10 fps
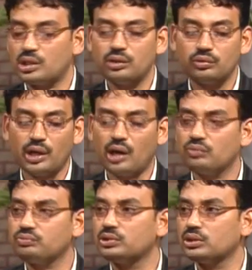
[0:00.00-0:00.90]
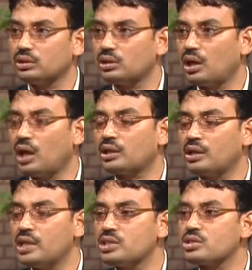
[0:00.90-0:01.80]
we have
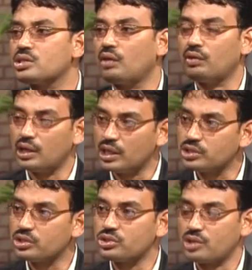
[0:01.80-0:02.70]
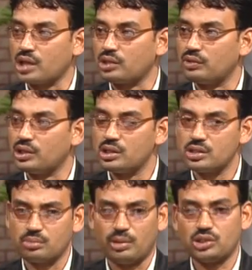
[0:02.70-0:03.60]
organized several extension
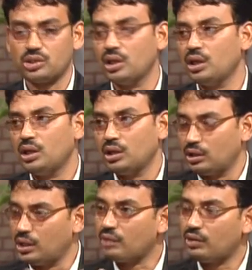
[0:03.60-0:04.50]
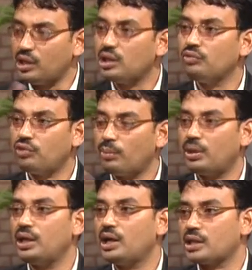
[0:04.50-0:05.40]
activities, but they are very
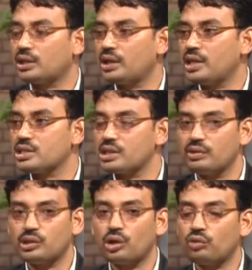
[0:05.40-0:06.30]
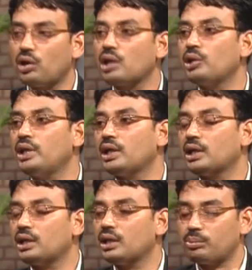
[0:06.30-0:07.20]
informally organized without following
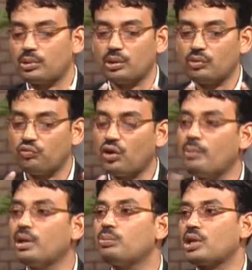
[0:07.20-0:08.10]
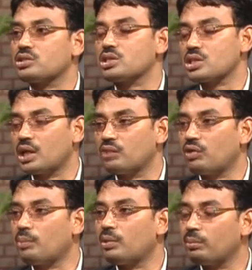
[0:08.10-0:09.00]
a formal process and
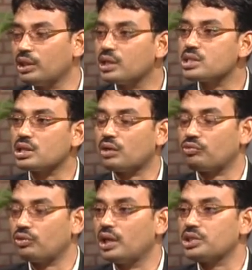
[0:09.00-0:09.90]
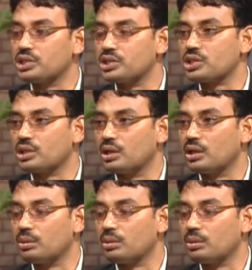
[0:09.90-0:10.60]
formal methods of extension